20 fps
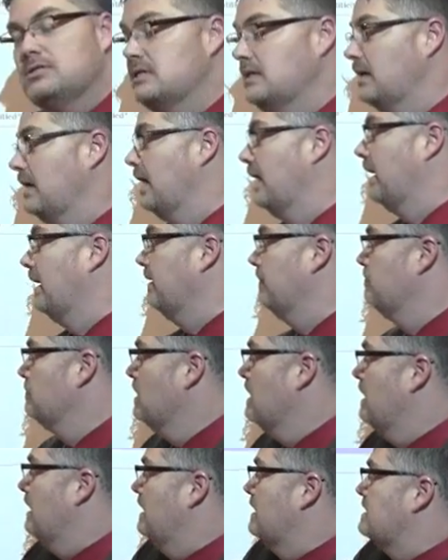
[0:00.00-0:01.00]
today
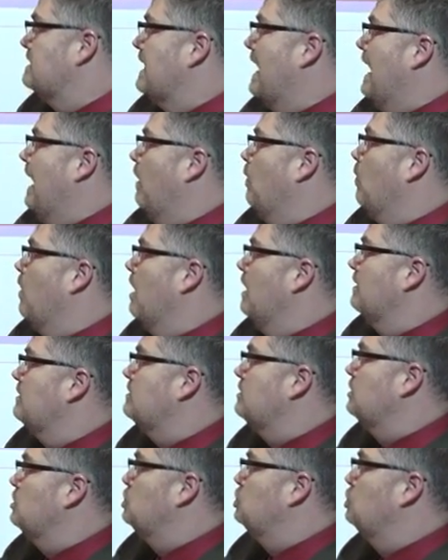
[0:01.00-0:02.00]
is I
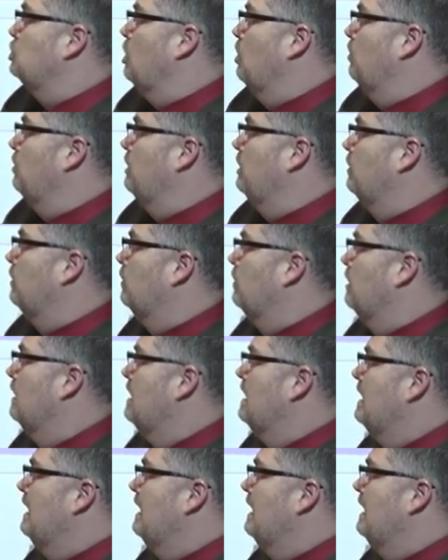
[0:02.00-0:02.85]
want to show you